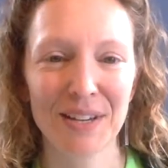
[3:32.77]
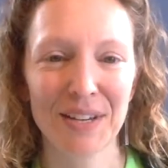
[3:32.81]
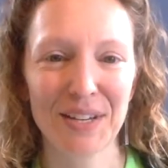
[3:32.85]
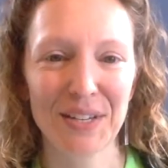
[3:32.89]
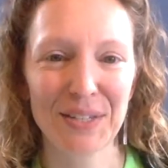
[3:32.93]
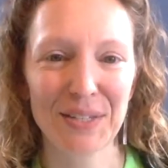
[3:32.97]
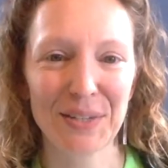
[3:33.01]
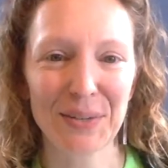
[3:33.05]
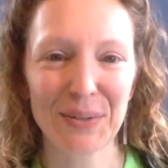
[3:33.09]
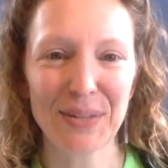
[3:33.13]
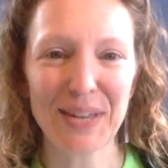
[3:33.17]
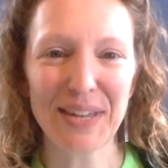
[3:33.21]

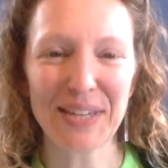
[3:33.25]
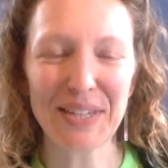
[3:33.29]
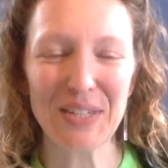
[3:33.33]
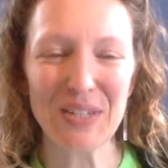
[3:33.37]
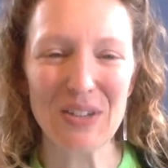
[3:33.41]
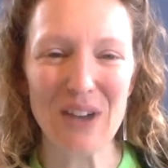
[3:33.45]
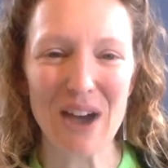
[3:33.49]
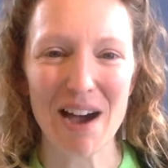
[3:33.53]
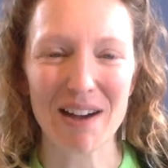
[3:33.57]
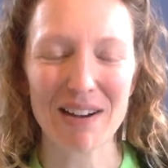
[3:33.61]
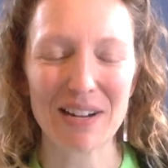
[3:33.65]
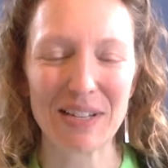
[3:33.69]
So let's
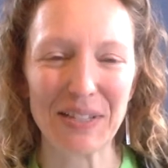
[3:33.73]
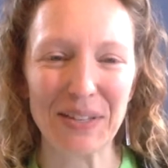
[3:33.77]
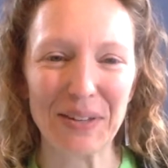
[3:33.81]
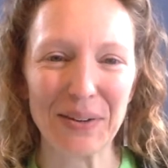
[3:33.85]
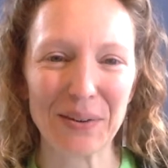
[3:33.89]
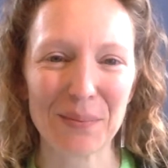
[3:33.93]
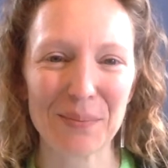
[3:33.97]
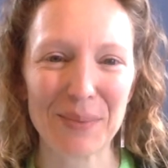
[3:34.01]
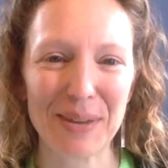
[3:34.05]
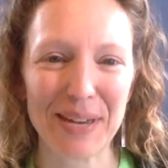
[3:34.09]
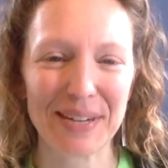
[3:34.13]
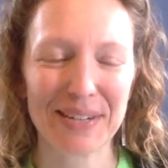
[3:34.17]
talk a
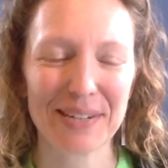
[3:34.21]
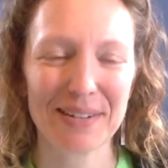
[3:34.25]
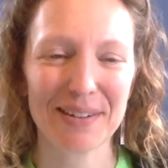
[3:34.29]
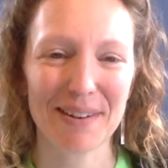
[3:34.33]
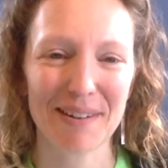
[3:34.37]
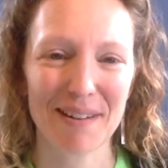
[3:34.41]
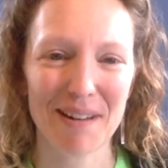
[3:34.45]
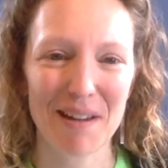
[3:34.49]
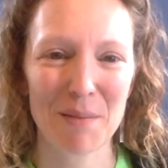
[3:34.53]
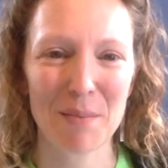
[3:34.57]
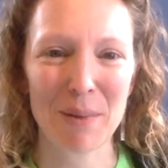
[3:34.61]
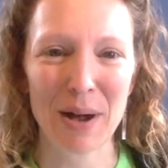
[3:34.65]
little bit
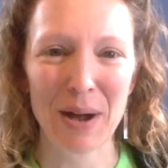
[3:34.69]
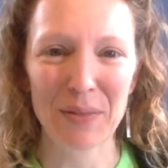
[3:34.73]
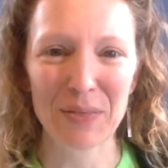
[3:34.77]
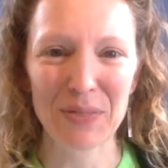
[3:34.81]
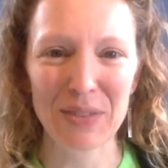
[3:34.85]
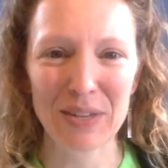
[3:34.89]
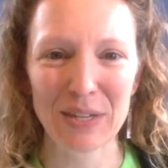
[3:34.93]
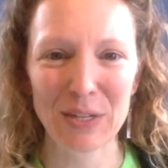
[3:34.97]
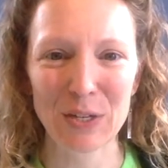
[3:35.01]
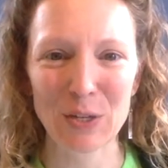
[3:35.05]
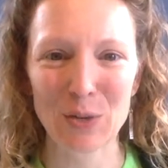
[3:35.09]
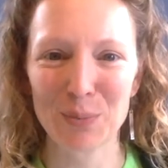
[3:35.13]
about
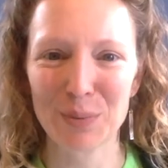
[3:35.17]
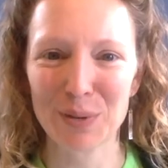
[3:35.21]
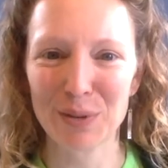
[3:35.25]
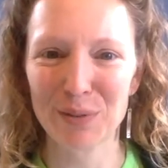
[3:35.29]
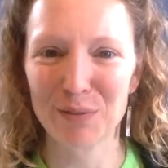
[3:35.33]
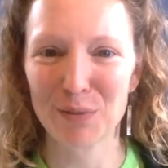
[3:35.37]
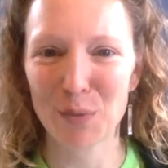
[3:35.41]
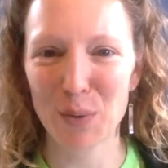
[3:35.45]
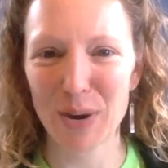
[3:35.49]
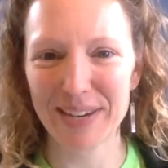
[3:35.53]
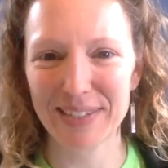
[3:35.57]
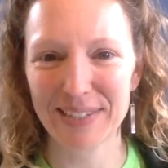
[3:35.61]
the human
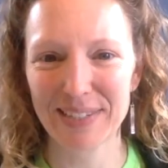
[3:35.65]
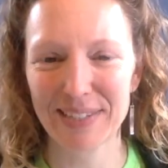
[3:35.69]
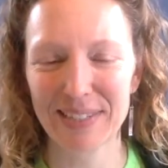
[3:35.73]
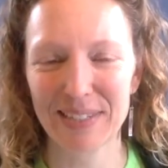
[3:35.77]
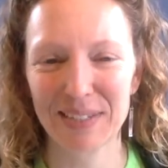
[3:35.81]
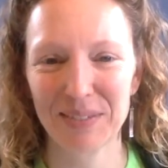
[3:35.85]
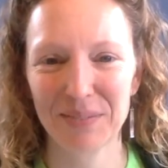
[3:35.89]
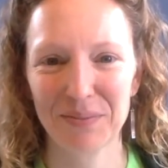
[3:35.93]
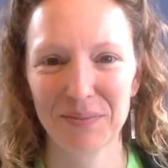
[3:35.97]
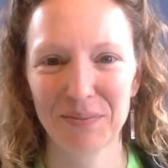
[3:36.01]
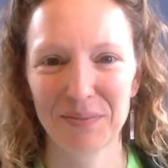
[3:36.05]
voice.